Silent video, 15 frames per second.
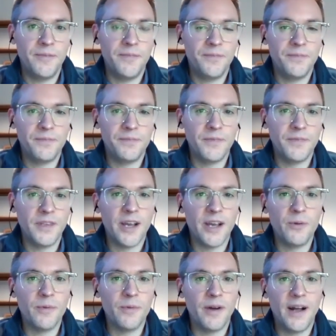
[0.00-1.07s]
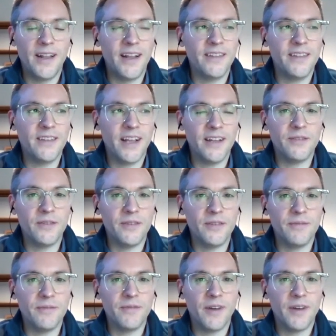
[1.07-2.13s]
um, you know, and,
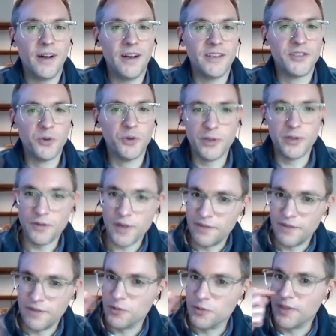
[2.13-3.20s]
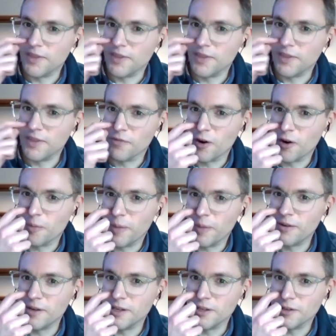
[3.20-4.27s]
and, and I sort of lived with
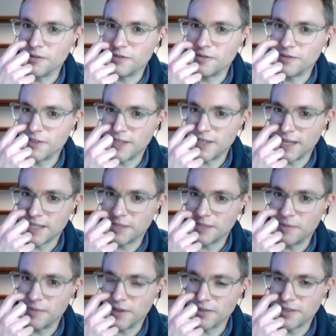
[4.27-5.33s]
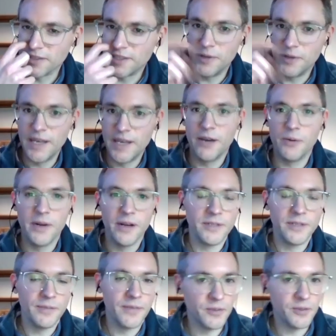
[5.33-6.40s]
them for a period of six months to a
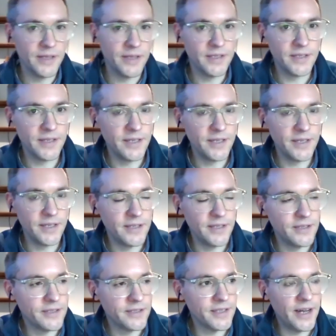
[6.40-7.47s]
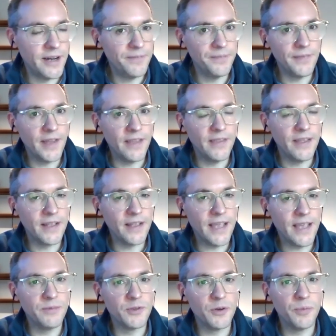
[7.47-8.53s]
year when I was in my 20s. Um,
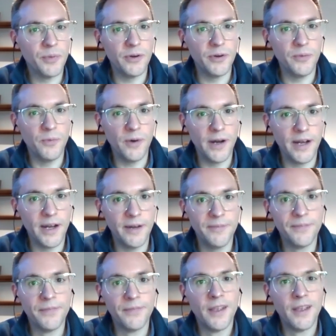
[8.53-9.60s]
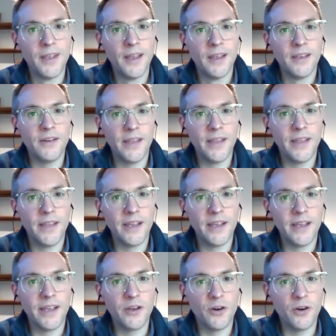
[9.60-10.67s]
and it came to a point where,
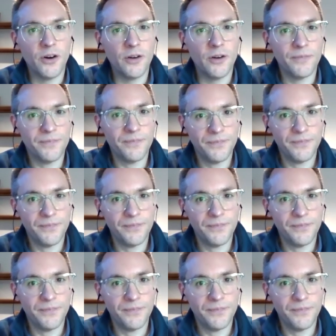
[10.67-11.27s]
you know, they got,